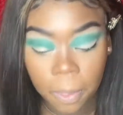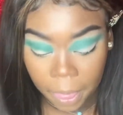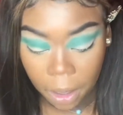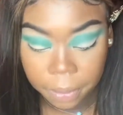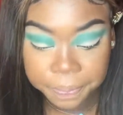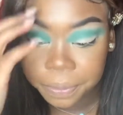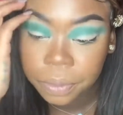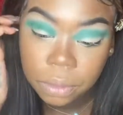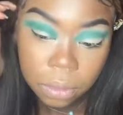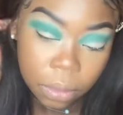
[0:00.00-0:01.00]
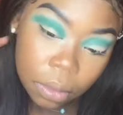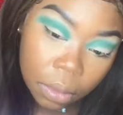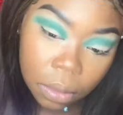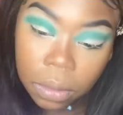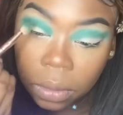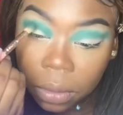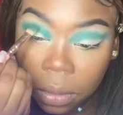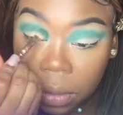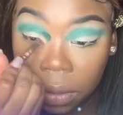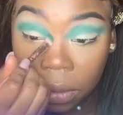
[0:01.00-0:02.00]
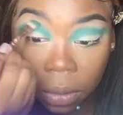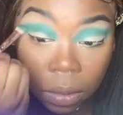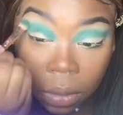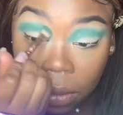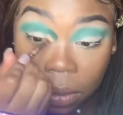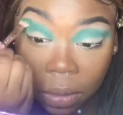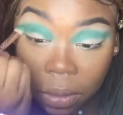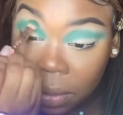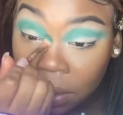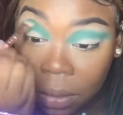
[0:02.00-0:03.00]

and we're going to blend that up very softly.